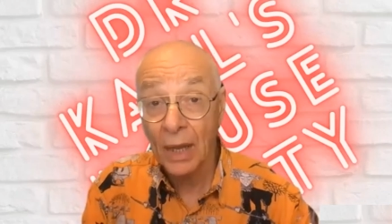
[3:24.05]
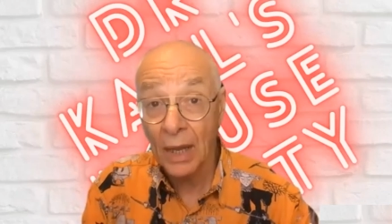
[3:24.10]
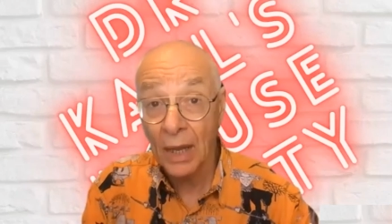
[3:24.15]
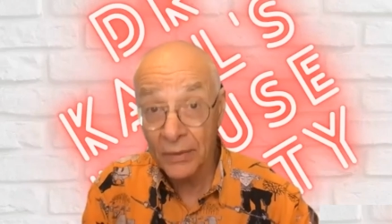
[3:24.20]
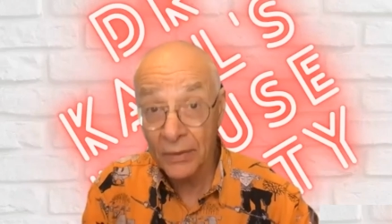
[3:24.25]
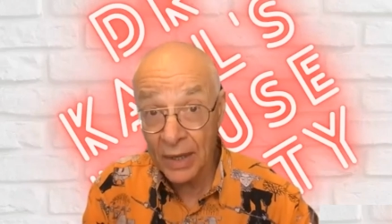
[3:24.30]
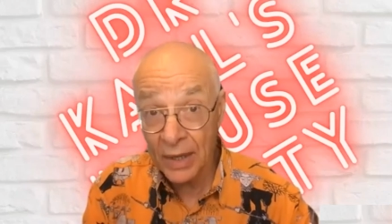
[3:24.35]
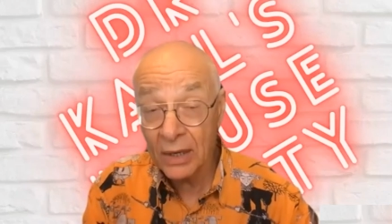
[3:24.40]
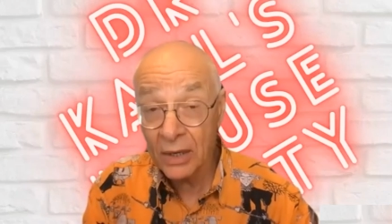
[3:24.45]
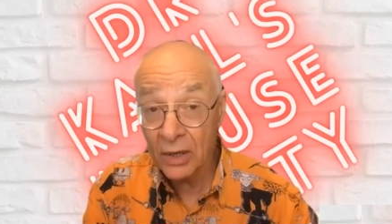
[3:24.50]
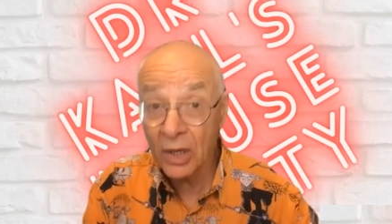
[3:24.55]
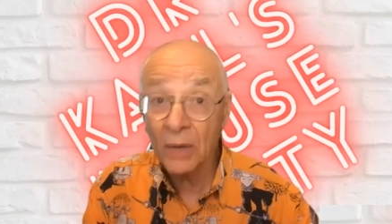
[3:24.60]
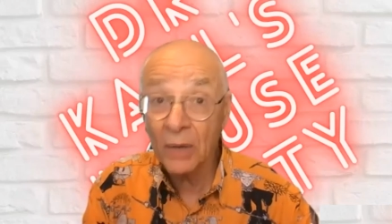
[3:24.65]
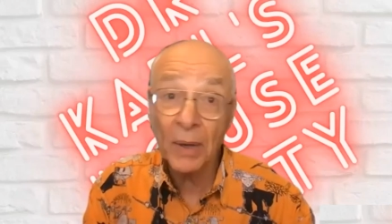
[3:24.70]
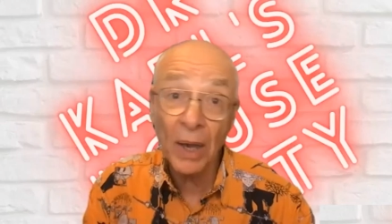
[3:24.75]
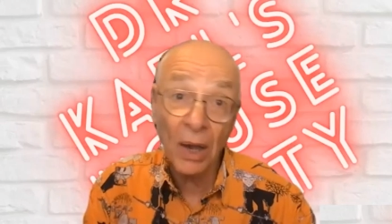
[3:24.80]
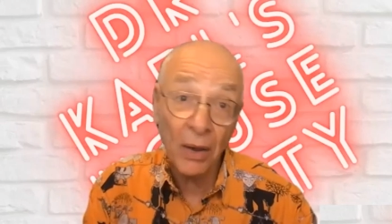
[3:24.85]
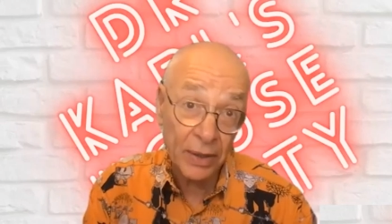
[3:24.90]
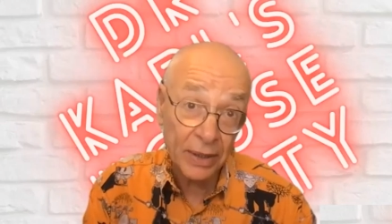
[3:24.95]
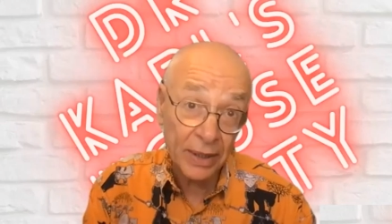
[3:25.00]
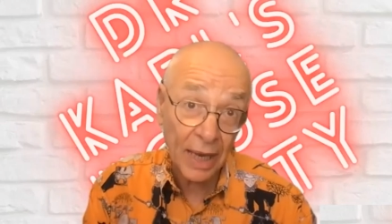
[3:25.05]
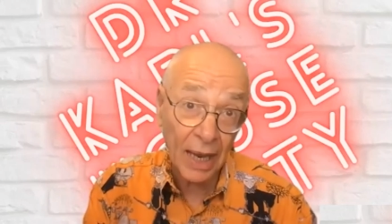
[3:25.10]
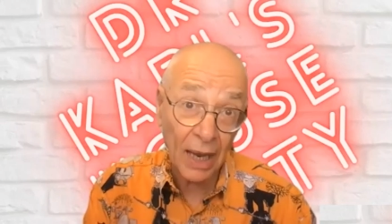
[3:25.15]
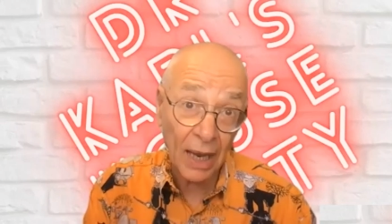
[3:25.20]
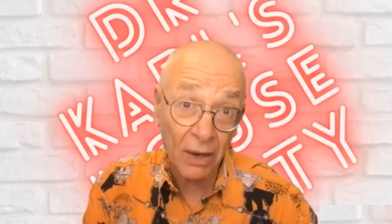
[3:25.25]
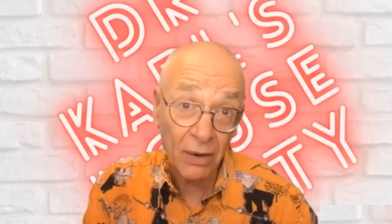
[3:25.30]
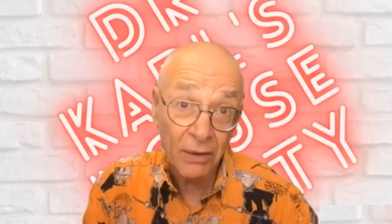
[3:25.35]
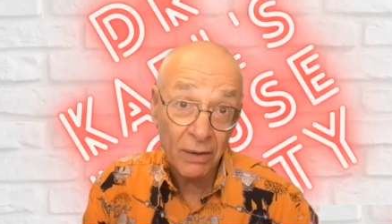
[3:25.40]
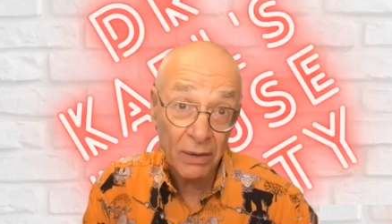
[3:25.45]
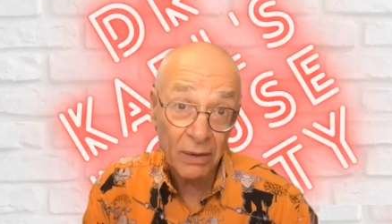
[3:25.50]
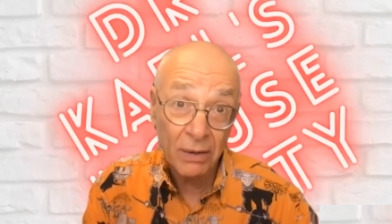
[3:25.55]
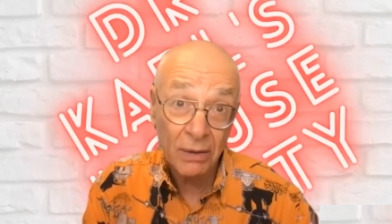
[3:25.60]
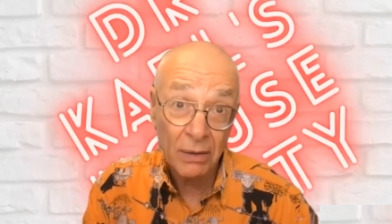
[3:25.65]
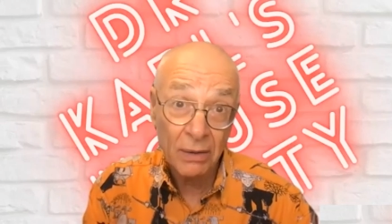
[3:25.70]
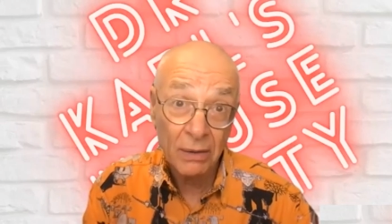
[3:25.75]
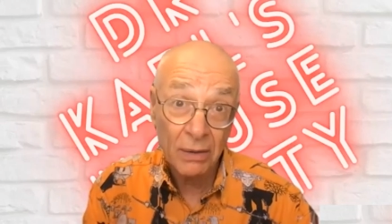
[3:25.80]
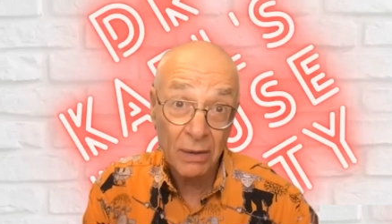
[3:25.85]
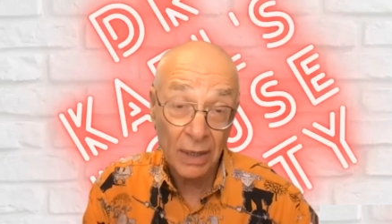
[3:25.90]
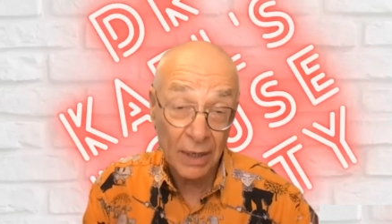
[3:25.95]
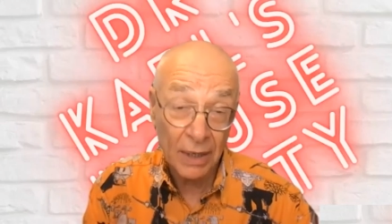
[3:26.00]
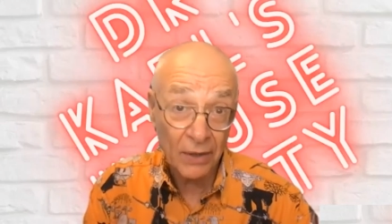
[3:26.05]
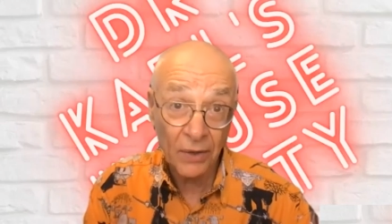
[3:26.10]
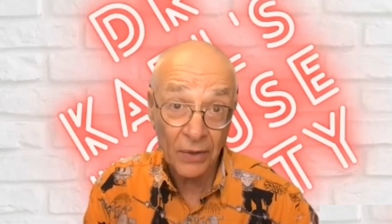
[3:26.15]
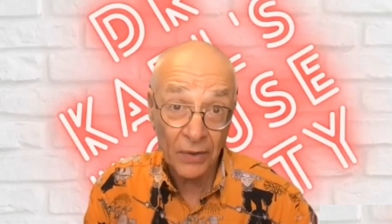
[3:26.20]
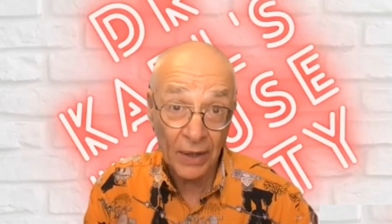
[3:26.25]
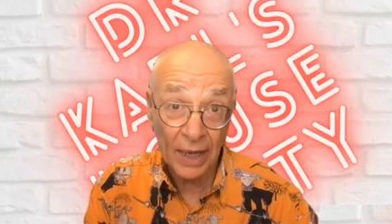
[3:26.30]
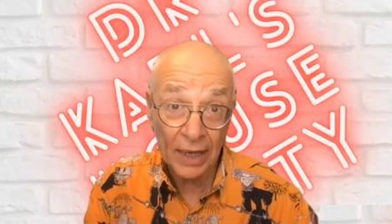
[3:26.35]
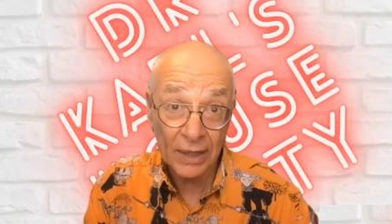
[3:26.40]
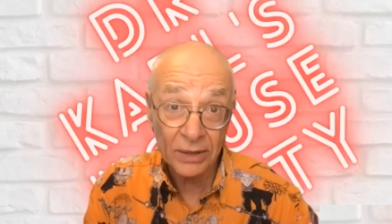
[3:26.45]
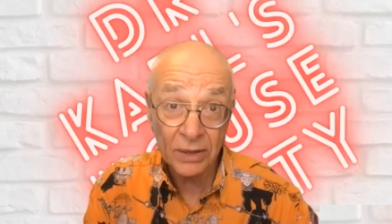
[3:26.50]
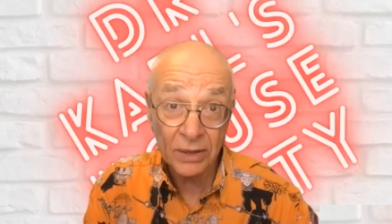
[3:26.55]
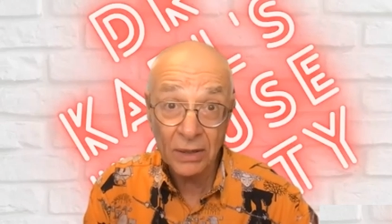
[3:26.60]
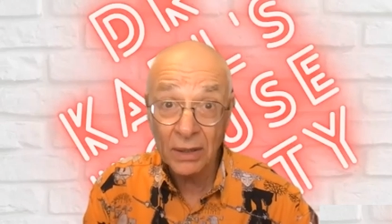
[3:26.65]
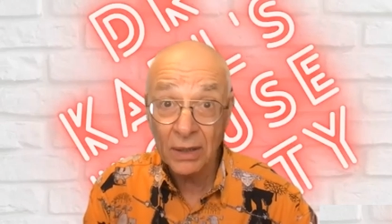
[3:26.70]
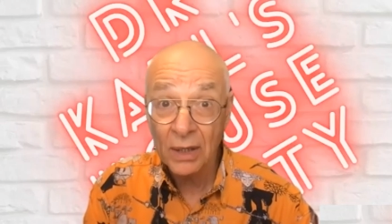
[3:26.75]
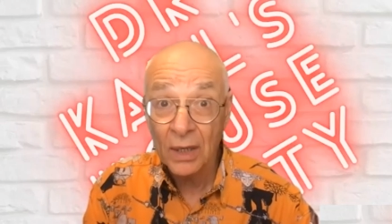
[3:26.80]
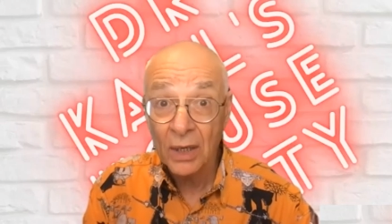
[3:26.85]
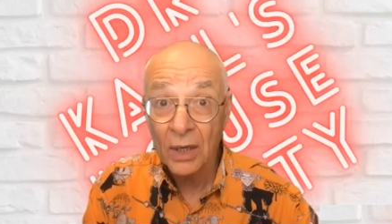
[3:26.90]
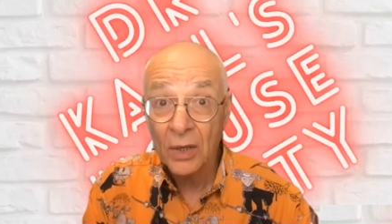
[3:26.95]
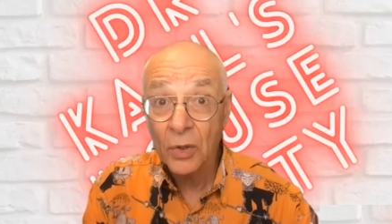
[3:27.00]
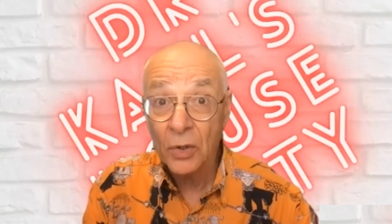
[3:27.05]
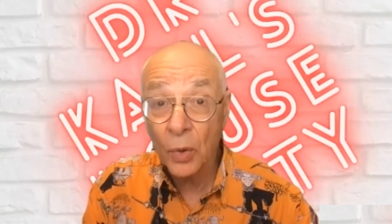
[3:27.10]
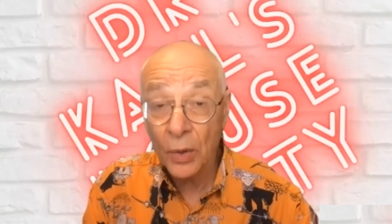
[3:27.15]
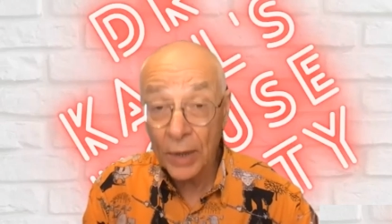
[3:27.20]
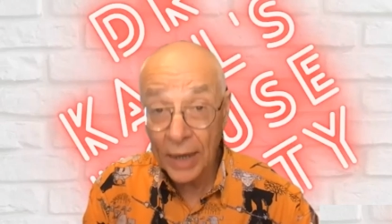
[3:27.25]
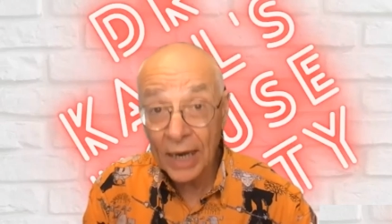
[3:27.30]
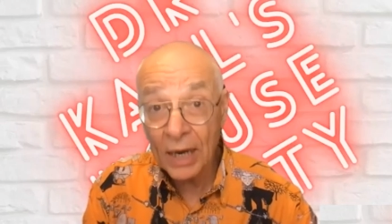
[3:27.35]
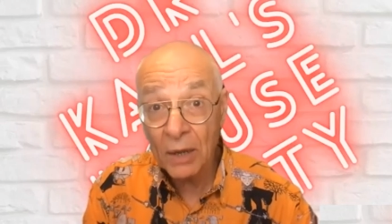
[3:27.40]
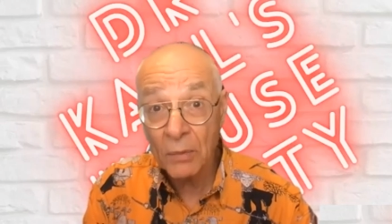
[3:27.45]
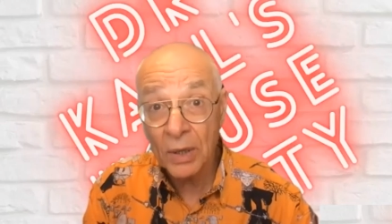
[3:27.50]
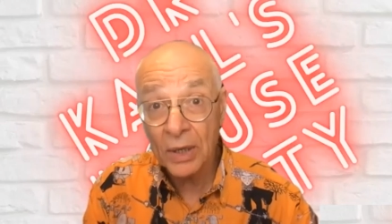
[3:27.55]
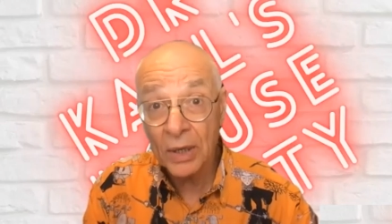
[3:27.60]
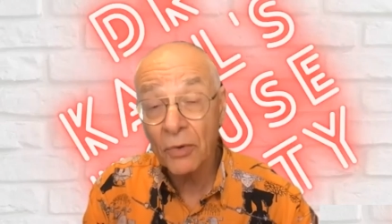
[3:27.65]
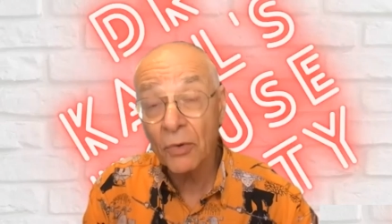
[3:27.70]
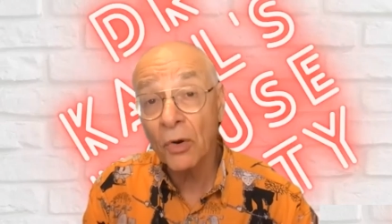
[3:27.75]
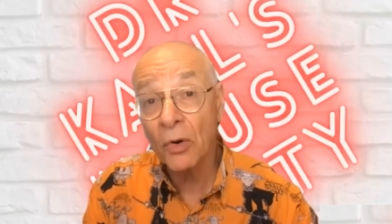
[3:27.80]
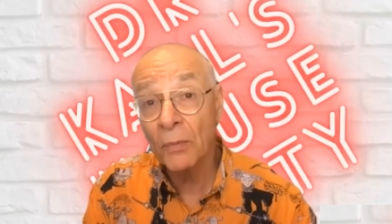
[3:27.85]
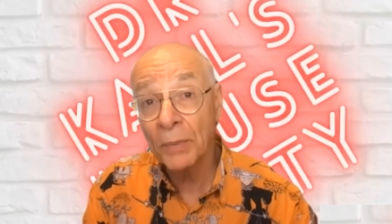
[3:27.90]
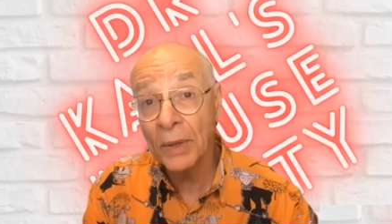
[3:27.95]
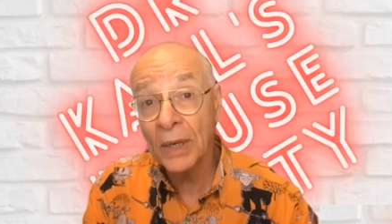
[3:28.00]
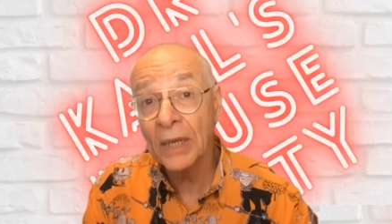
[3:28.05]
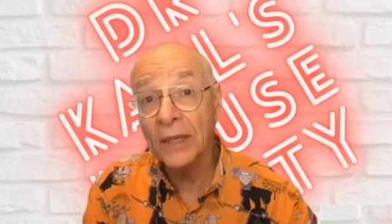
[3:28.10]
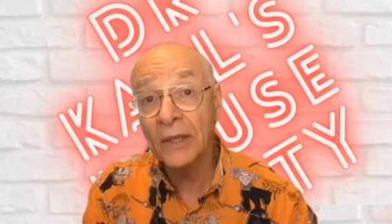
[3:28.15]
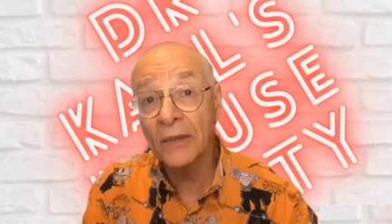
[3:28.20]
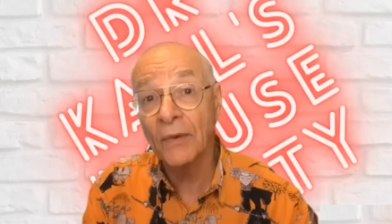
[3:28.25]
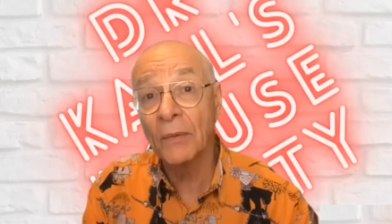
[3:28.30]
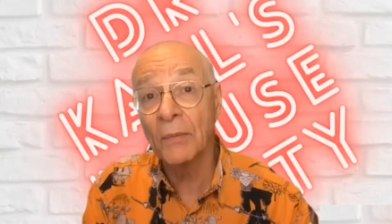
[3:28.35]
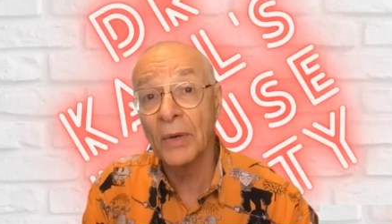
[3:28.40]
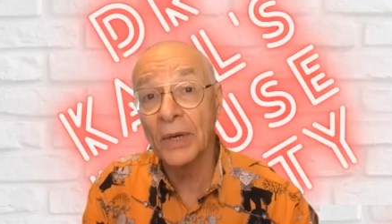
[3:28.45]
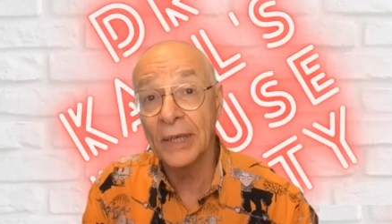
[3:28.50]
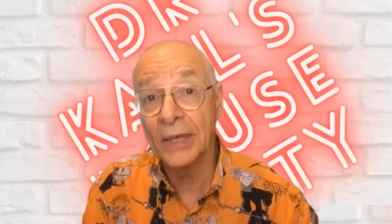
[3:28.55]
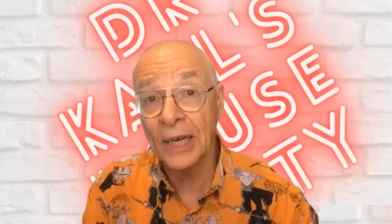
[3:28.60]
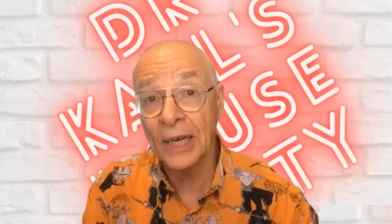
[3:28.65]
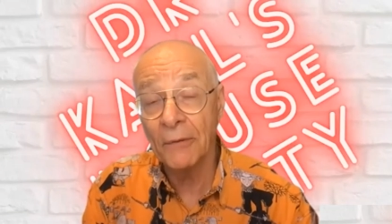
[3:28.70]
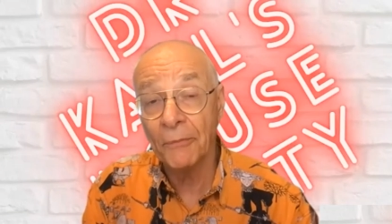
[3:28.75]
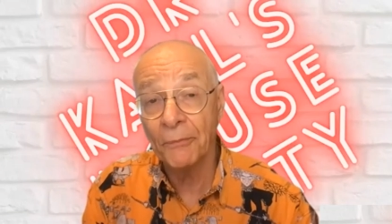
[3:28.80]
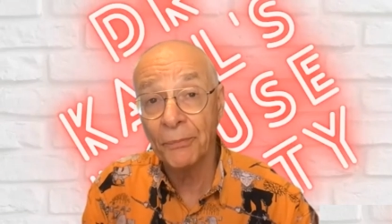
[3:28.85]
And then you keep going down another 1,000 to a nanometer or a billionth of a meter.